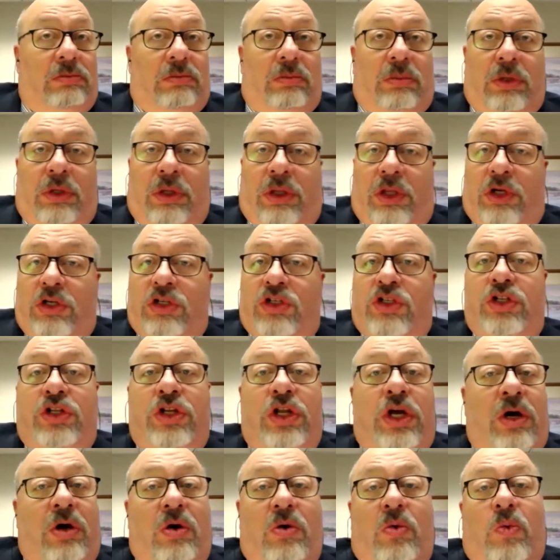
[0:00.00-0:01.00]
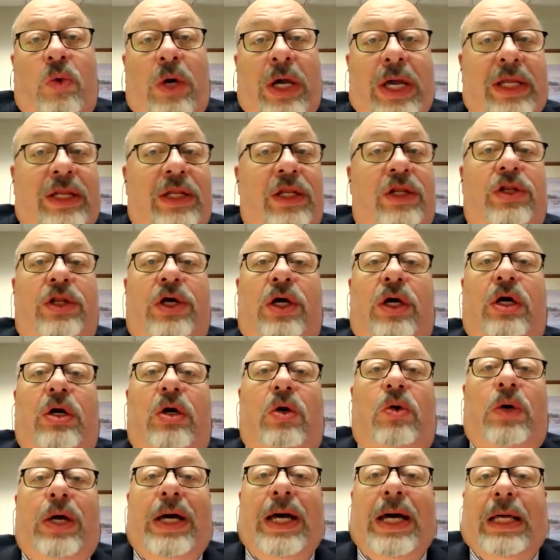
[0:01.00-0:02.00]
there's no way to
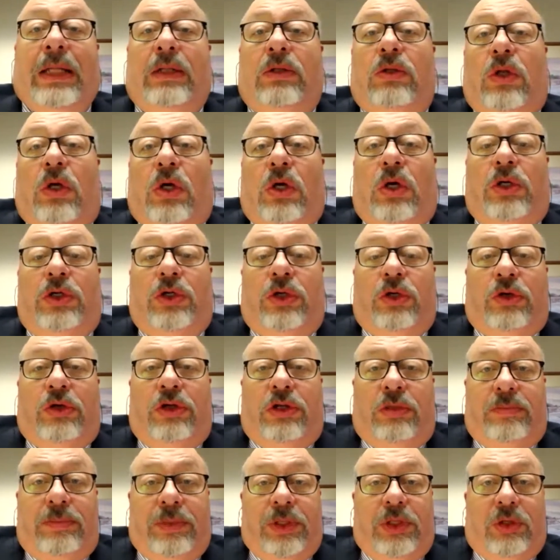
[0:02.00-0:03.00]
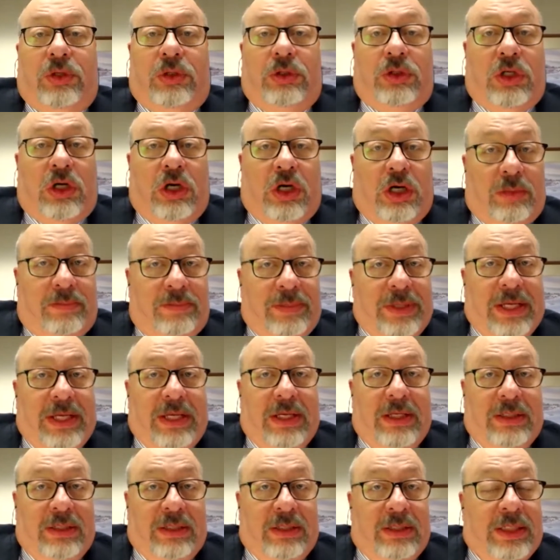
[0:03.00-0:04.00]
know how long you're going to be on comp.
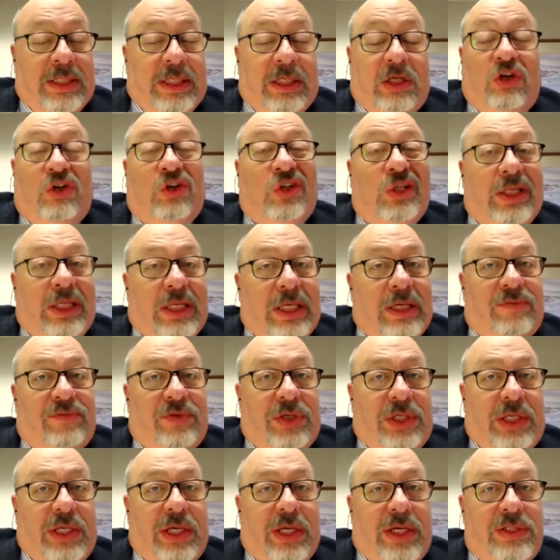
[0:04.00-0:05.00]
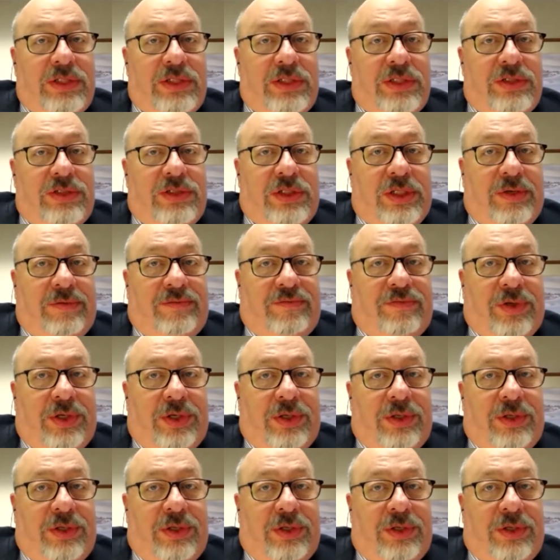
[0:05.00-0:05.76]
Literally every case is different.